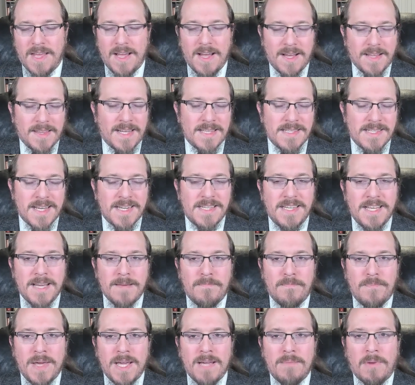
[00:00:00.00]
That's actually a
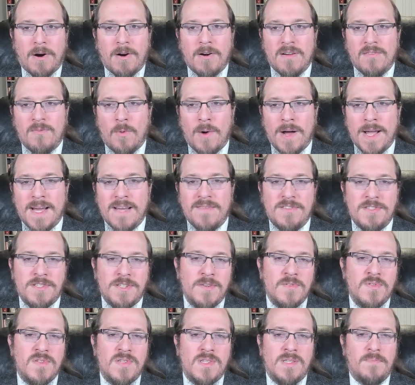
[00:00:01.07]
big part of why I've
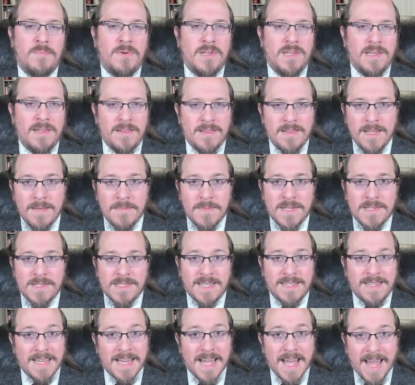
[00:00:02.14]
chosen to put limits
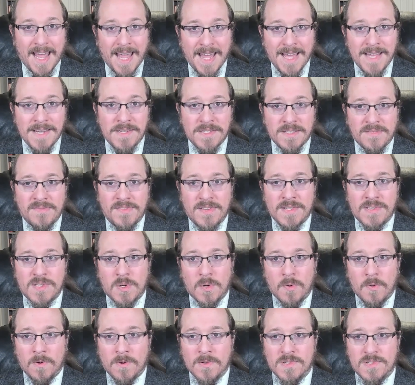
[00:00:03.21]
at the end of this
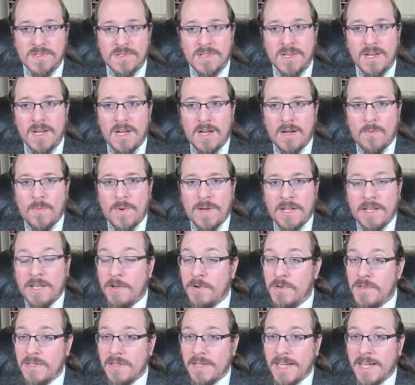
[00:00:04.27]
course, when
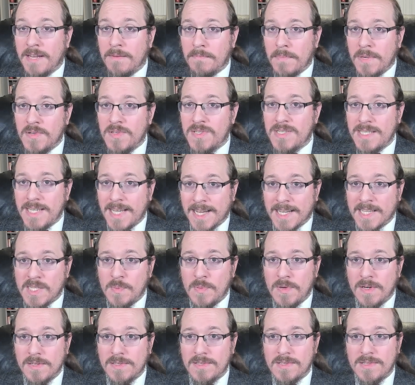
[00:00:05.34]
usually in most
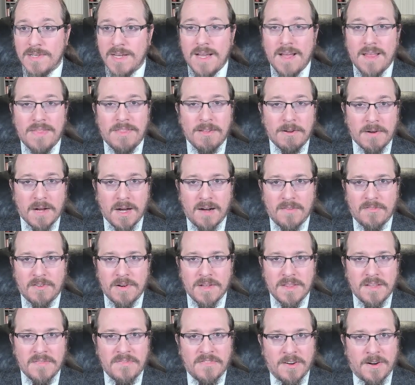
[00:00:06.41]
textbooks, they're
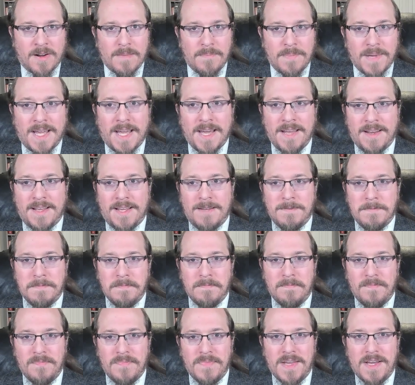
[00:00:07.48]
covered at the very beginning.
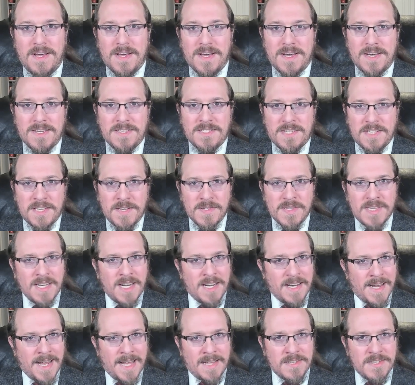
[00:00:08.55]
To use an
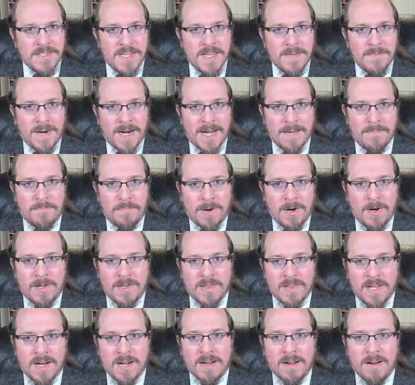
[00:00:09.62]
analogy by Paul
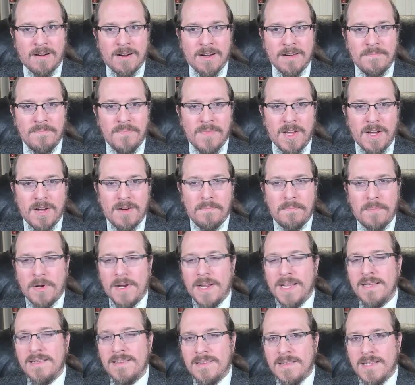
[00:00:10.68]
Lockhart,
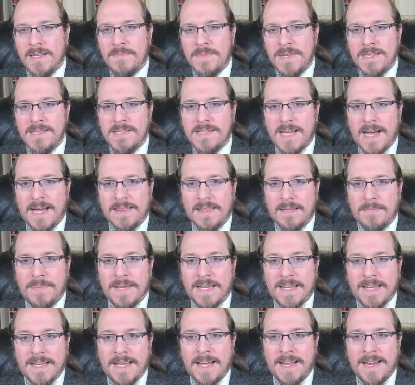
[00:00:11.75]
putting limits at the
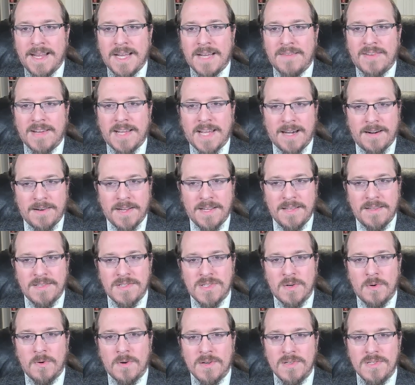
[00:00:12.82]
beginning of a
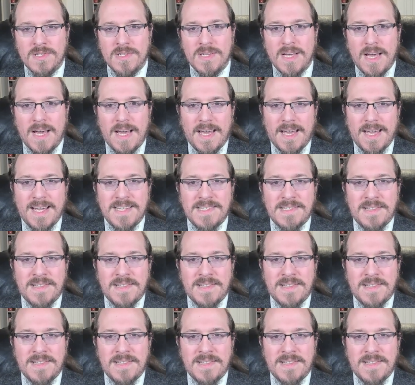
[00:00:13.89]
calculus course is